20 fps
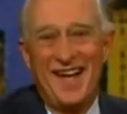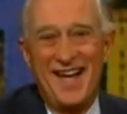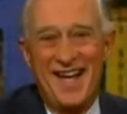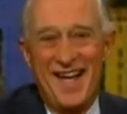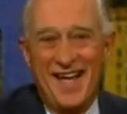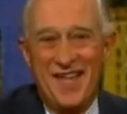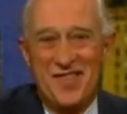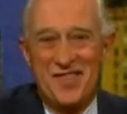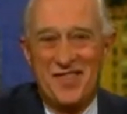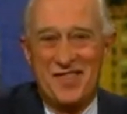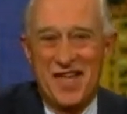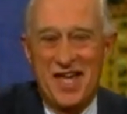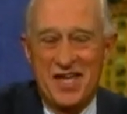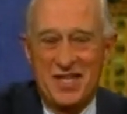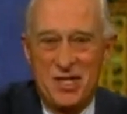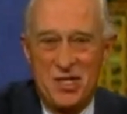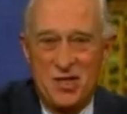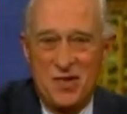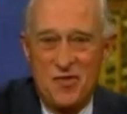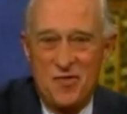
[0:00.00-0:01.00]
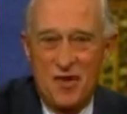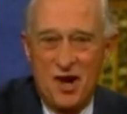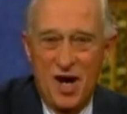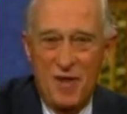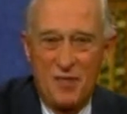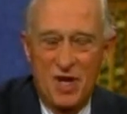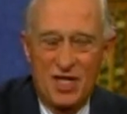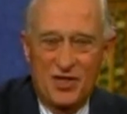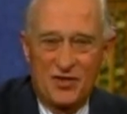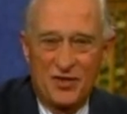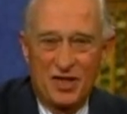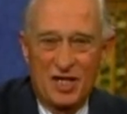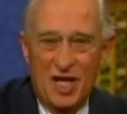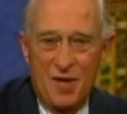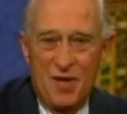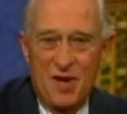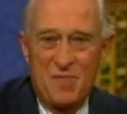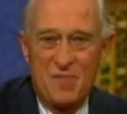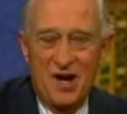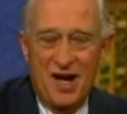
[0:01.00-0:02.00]
And thank you very much for
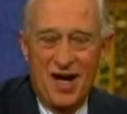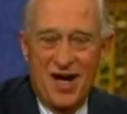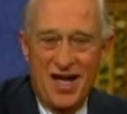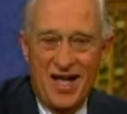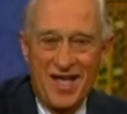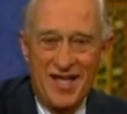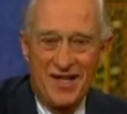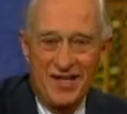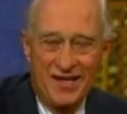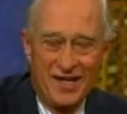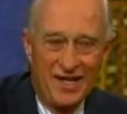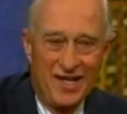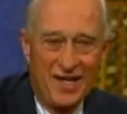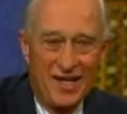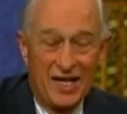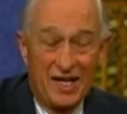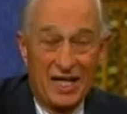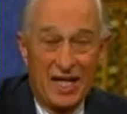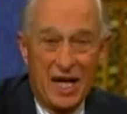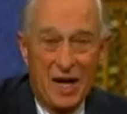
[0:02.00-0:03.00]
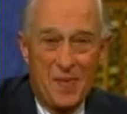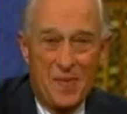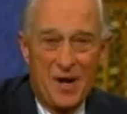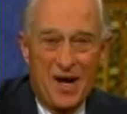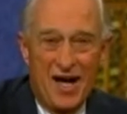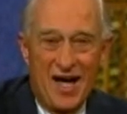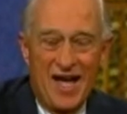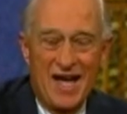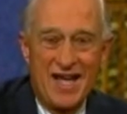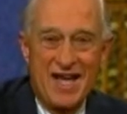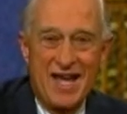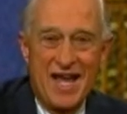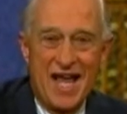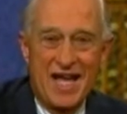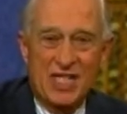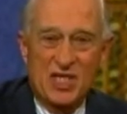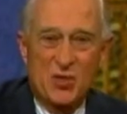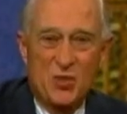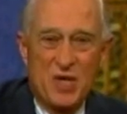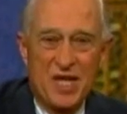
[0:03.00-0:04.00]
coming by. Come by
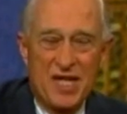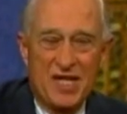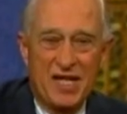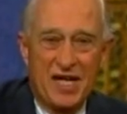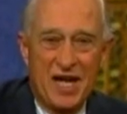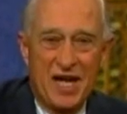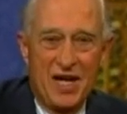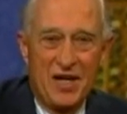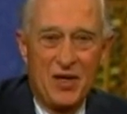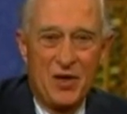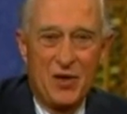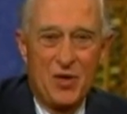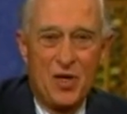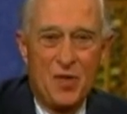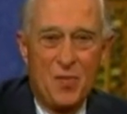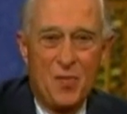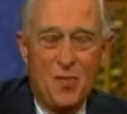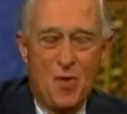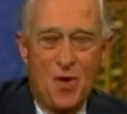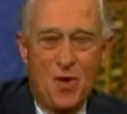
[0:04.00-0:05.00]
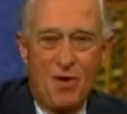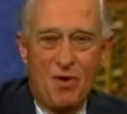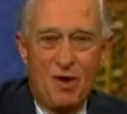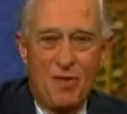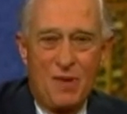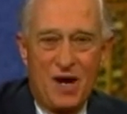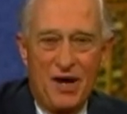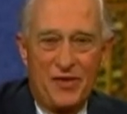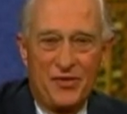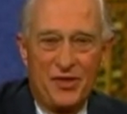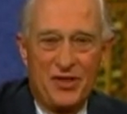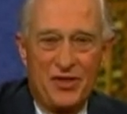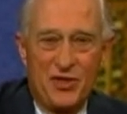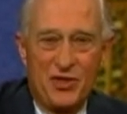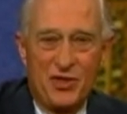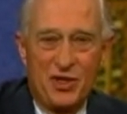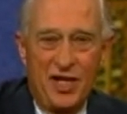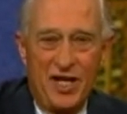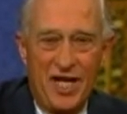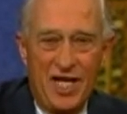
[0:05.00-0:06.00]
next week and learn more about the
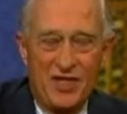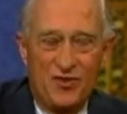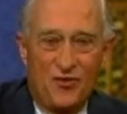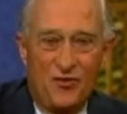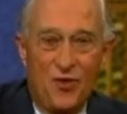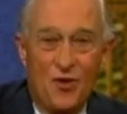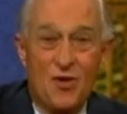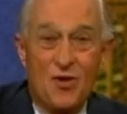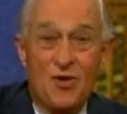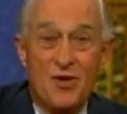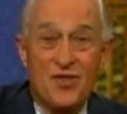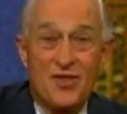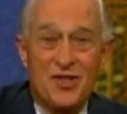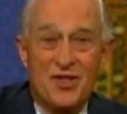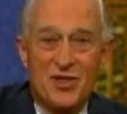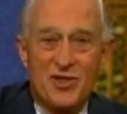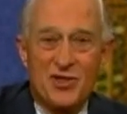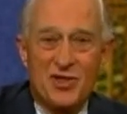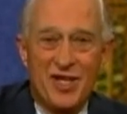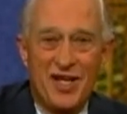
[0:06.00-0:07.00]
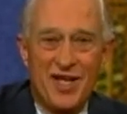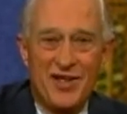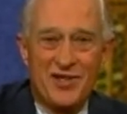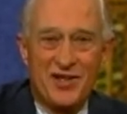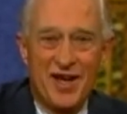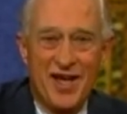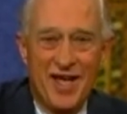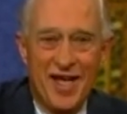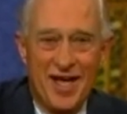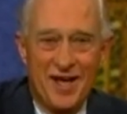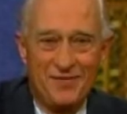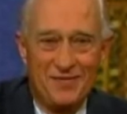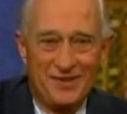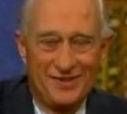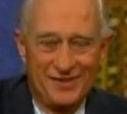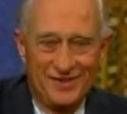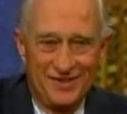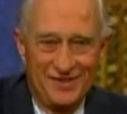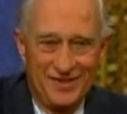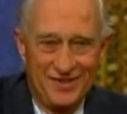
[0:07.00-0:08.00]
digital age. For the digital age, I am
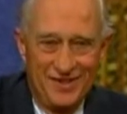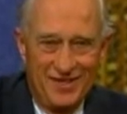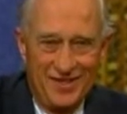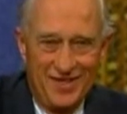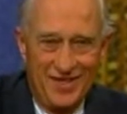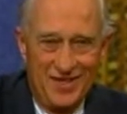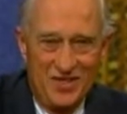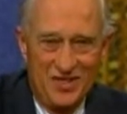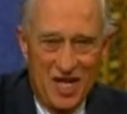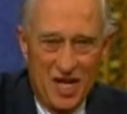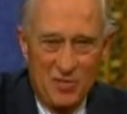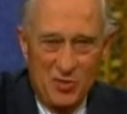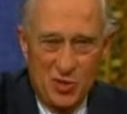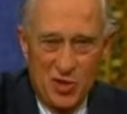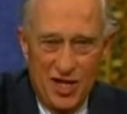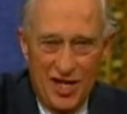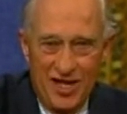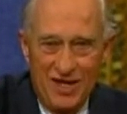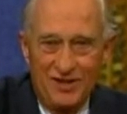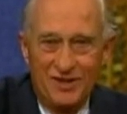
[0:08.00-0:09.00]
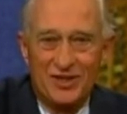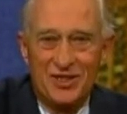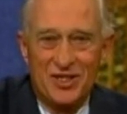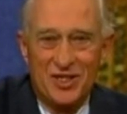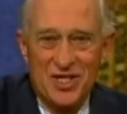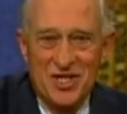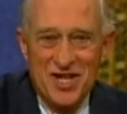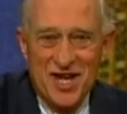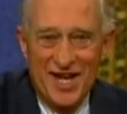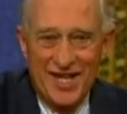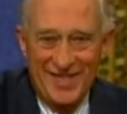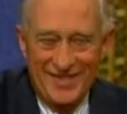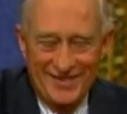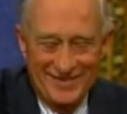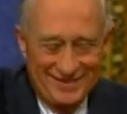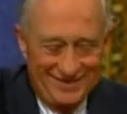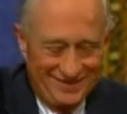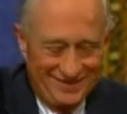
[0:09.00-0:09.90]
James Goodale. Good night.